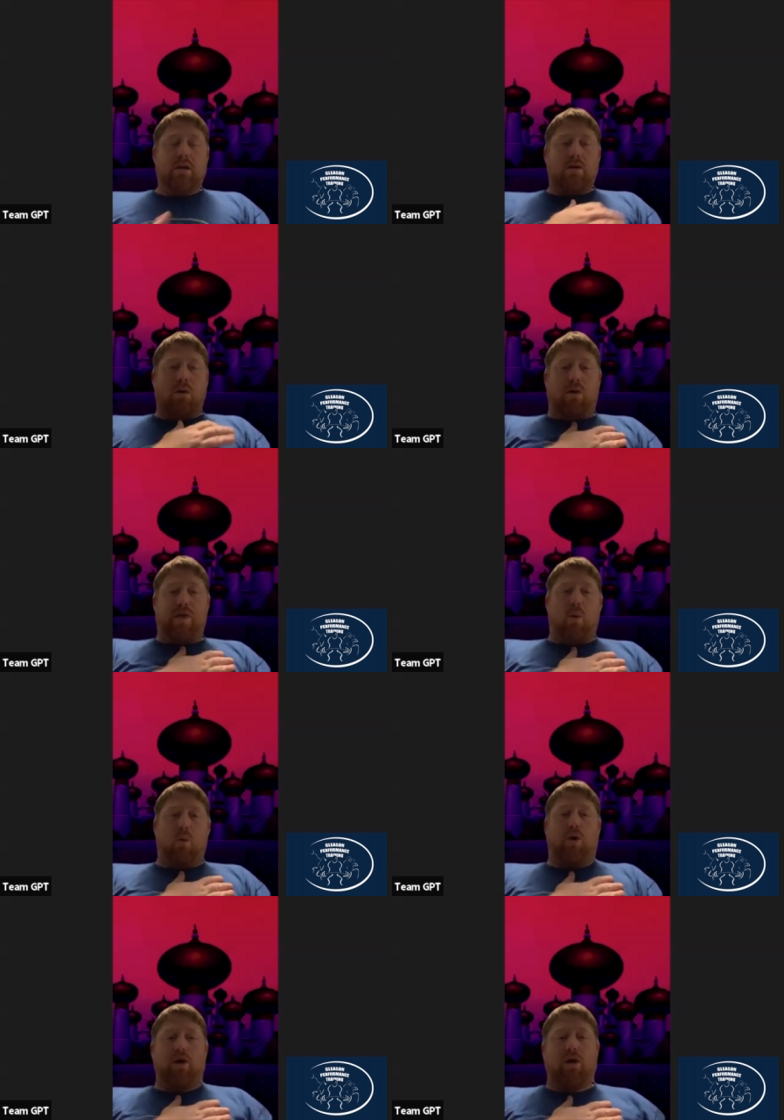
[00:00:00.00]
all that
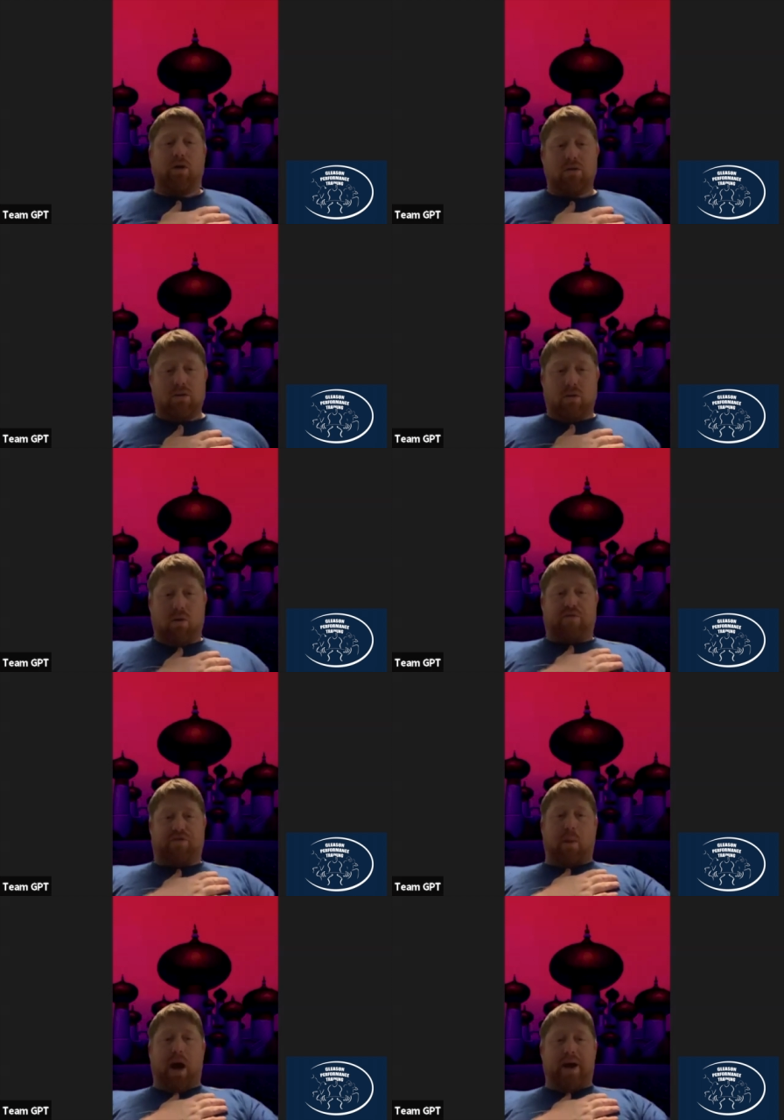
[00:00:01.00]
work off the
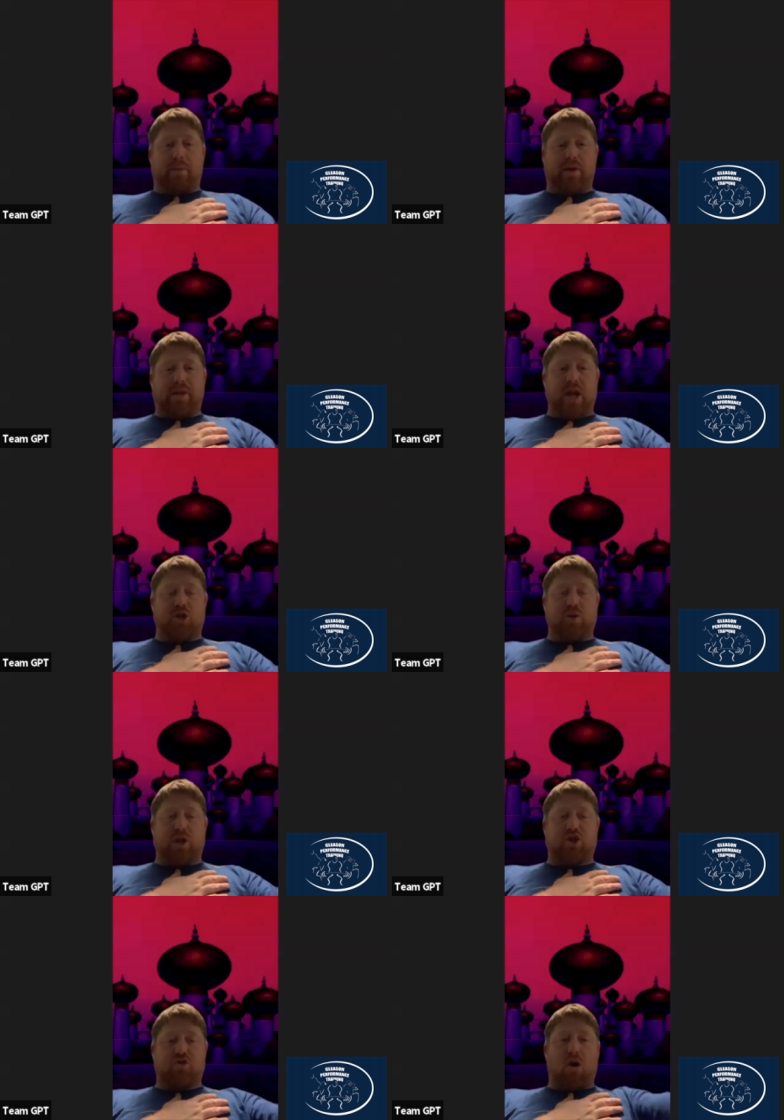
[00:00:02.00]
bottom, but then as you get
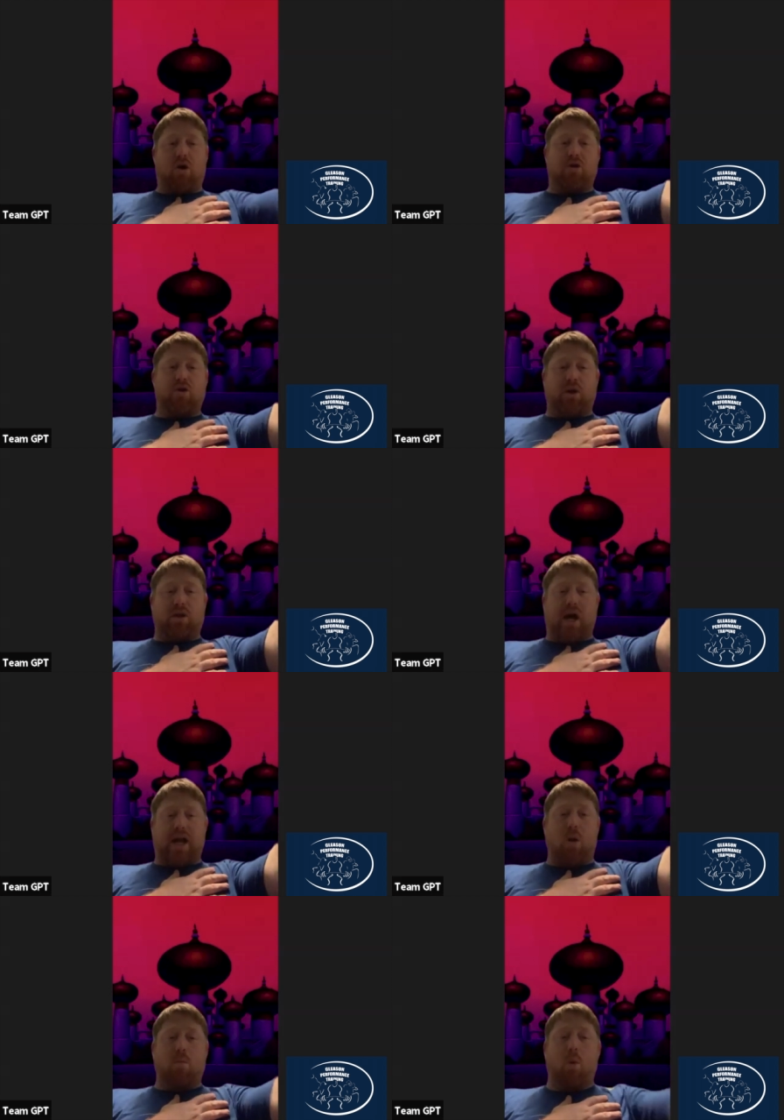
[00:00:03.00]
stronger, you can lock
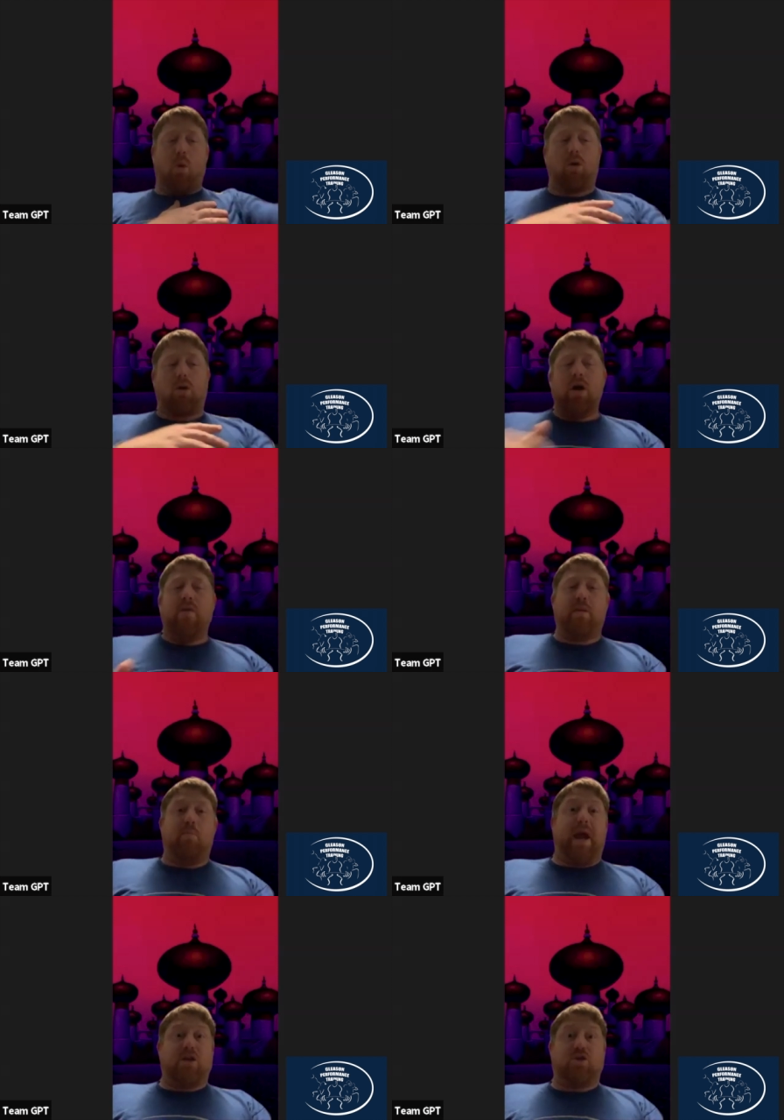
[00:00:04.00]
out more. The
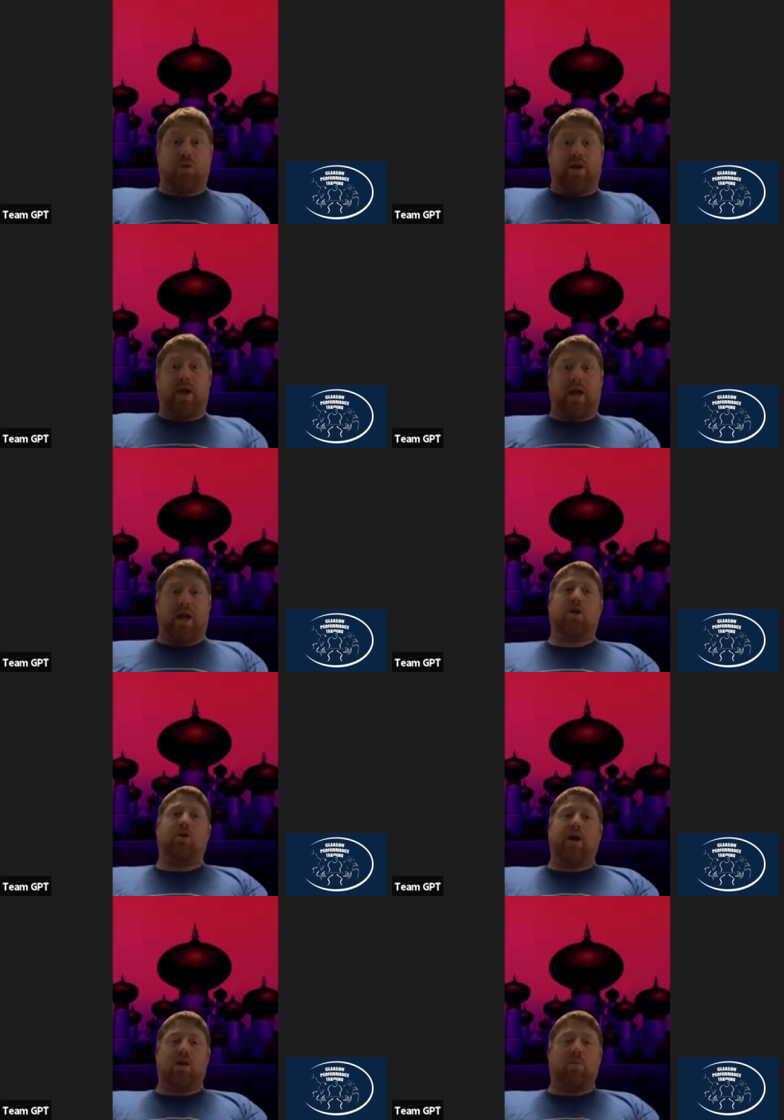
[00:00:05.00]
band's really kicking in. You're
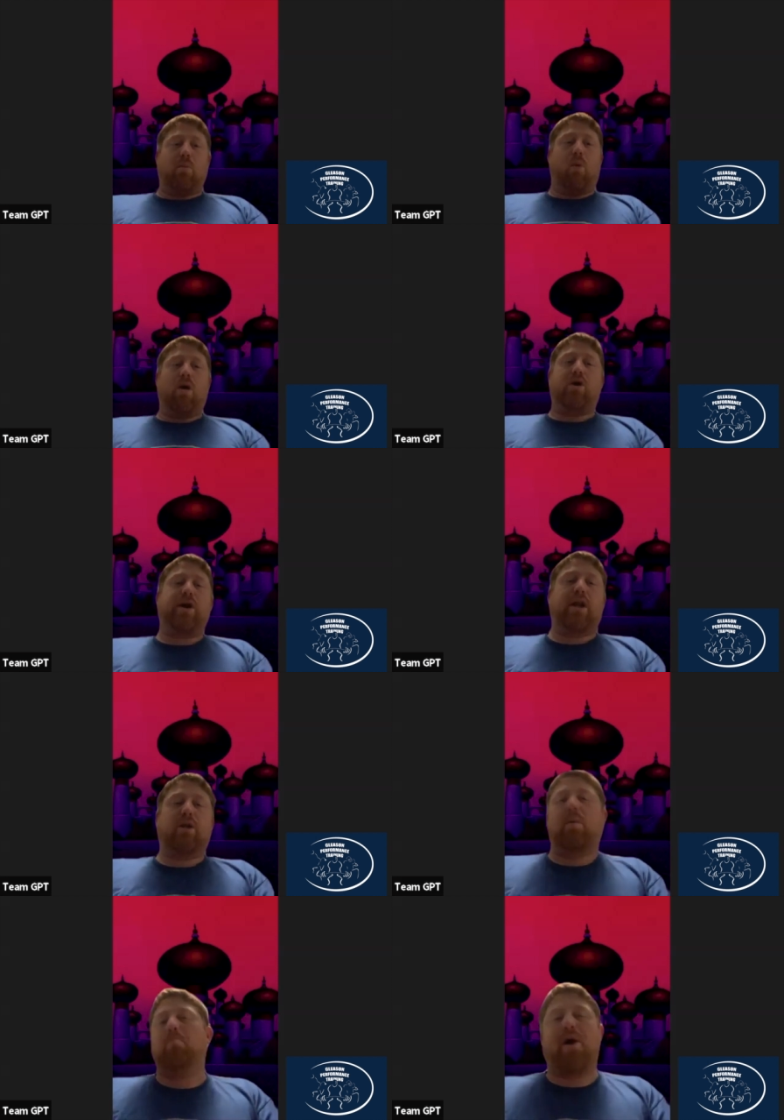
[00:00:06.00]
getting a little
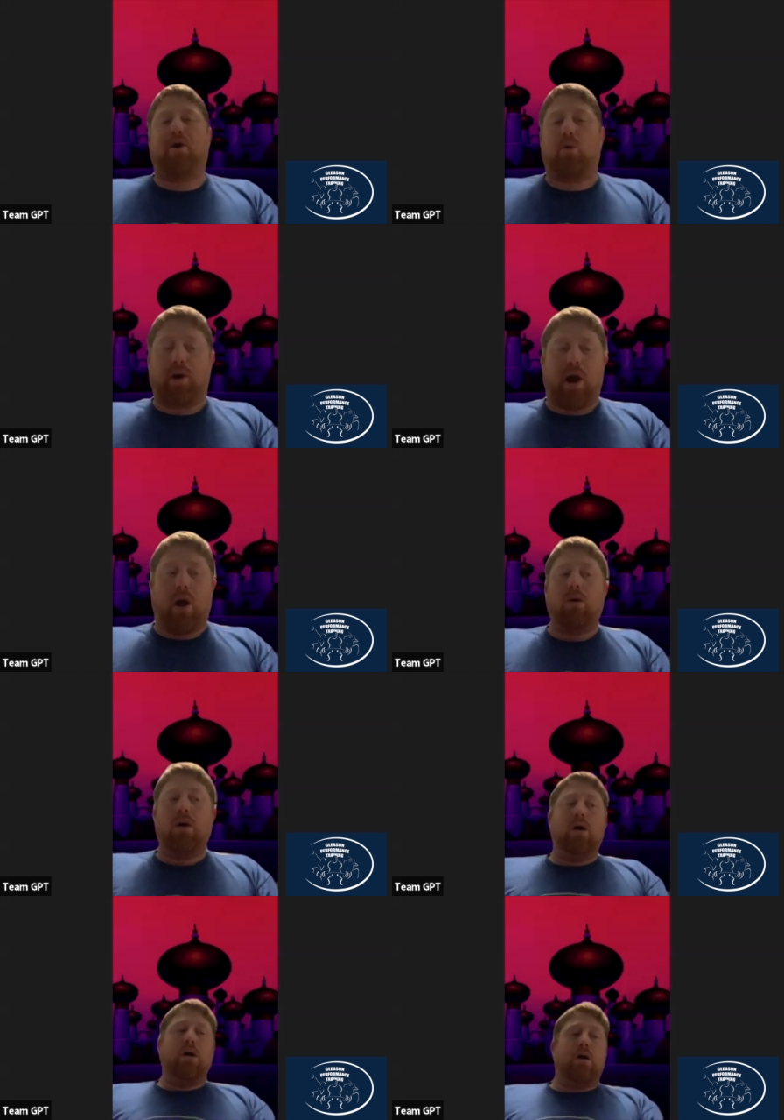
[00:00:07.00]
bit better workout.
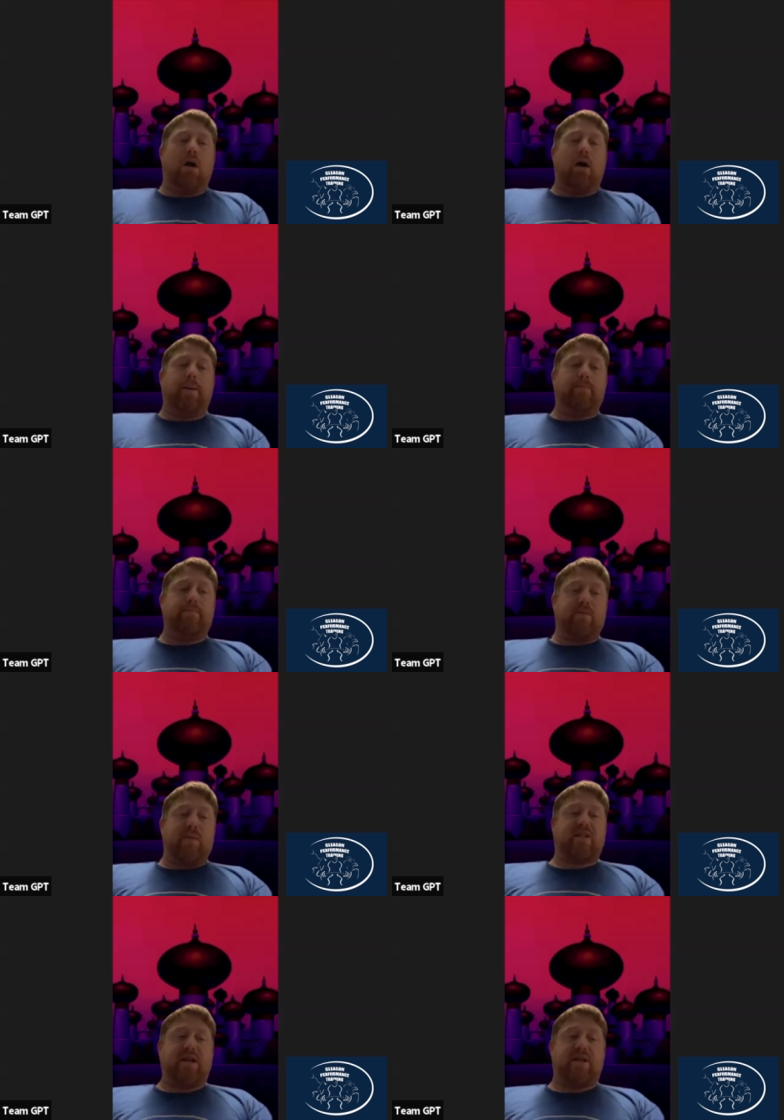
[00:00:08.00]
Like I
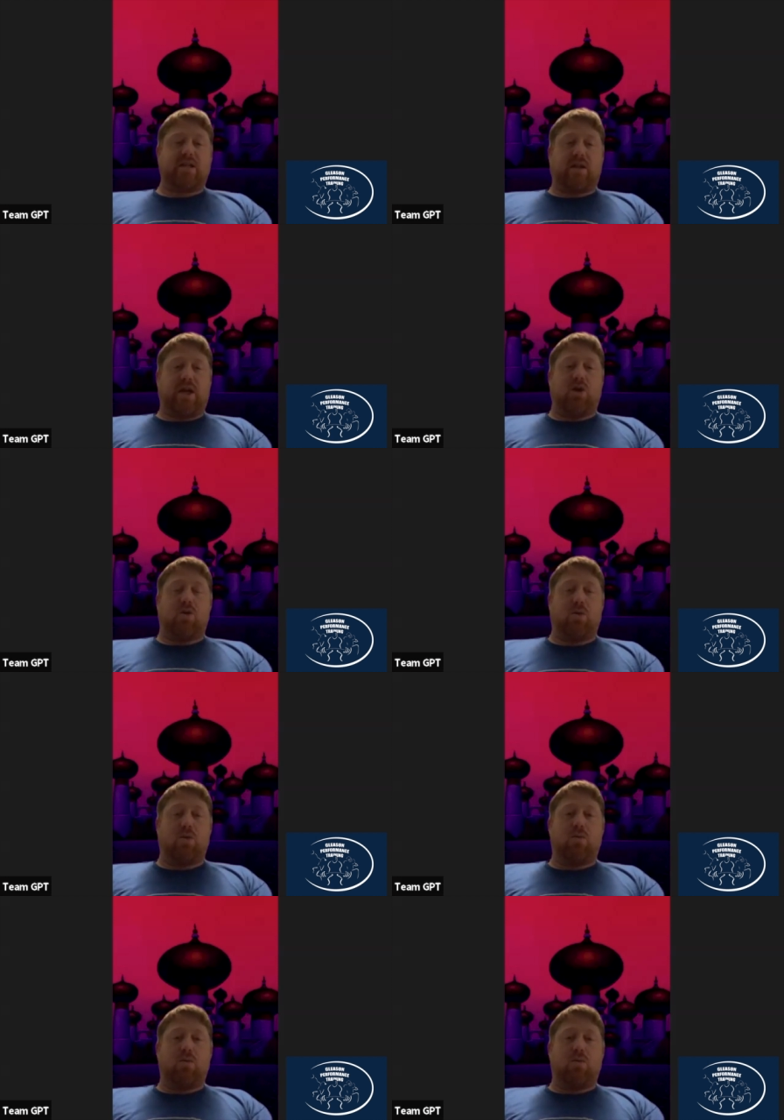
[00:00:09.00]
said, it doesn't let you